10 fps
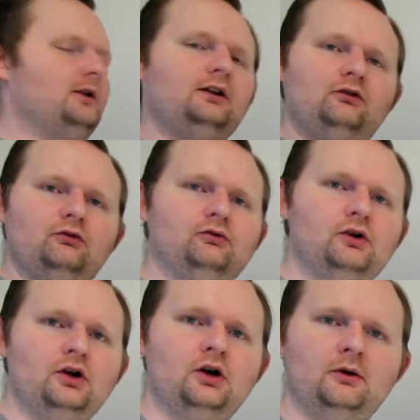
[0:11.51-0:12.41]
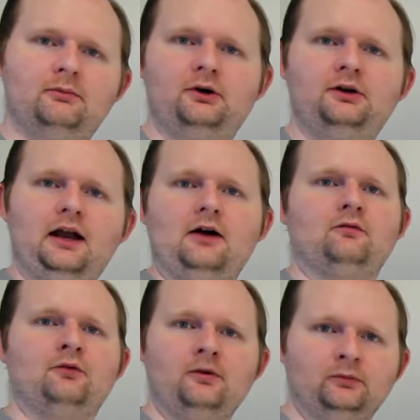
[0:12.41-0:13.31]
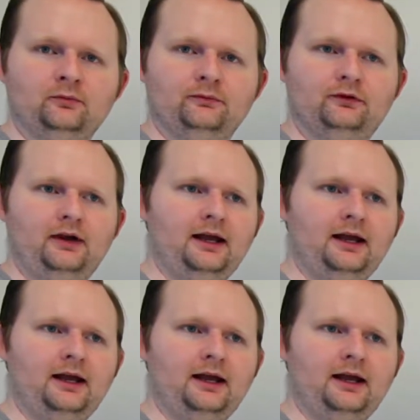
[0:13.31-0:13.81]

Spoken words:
into pointing out problems.